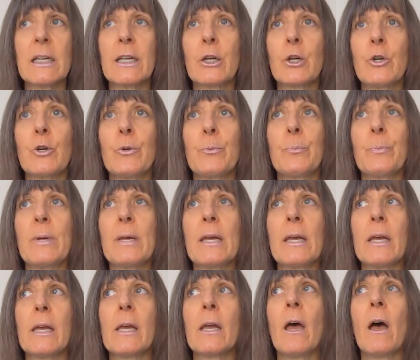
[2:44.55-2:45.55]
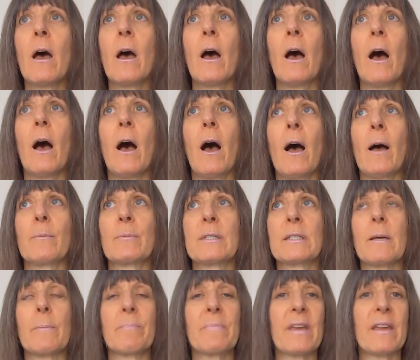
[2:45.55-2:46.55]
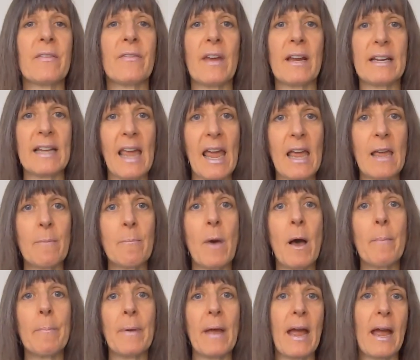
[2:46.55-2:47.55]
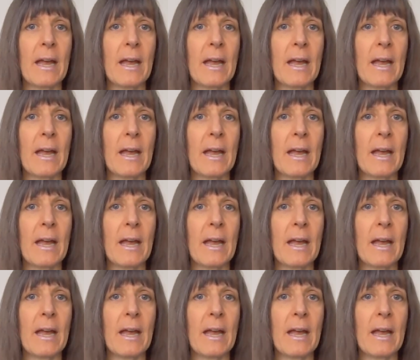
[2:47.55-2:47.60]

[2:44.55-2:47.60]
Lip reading: It could be something that came up